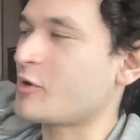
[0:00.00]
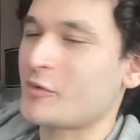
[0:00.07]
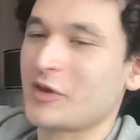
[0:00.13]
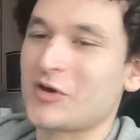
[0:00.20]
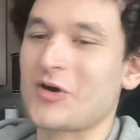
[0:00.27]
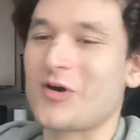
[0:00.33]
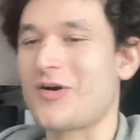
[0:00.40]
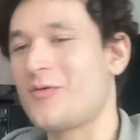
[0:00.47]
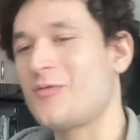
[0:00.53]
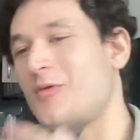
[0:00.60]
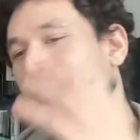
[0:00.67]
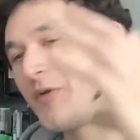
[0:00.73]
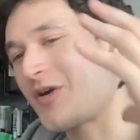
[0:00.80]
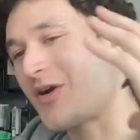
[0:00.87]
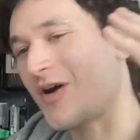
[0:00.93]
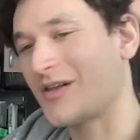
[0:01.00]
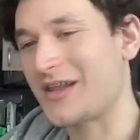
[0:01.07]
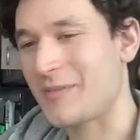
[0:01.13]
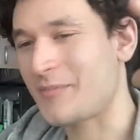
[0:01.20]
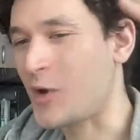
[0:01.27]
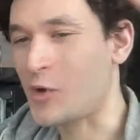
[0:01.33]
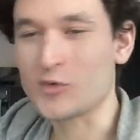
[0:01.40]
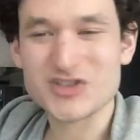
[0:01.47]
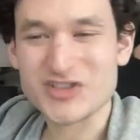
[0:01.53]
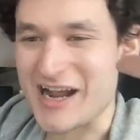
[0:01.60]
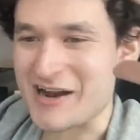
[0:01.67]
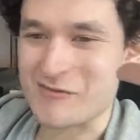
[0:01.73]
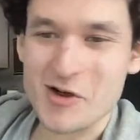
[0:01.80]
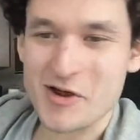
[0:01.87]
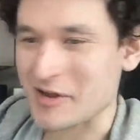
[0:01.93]
what we call a
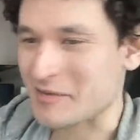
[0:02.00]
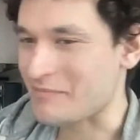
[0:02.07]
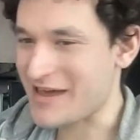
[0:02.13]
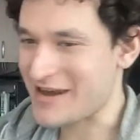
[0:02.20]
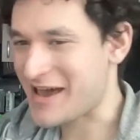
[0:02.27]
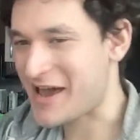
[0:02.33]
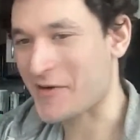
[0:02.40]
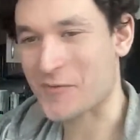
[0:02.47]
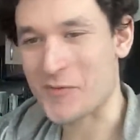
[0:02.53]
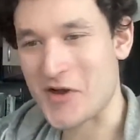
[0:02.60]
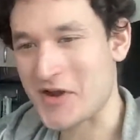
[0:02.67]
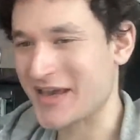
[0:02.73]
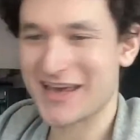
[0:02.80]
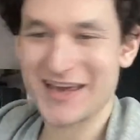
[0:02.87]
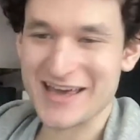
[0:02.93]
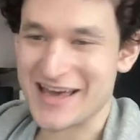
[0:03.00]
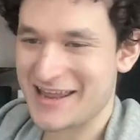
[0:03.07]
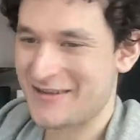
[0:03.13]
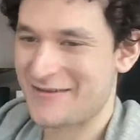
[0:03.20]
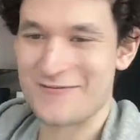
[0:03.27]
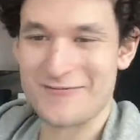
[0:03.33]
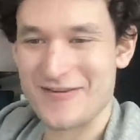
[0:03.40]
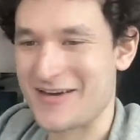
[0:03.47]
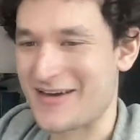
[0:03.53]
post-ironic, meta-ironic kind of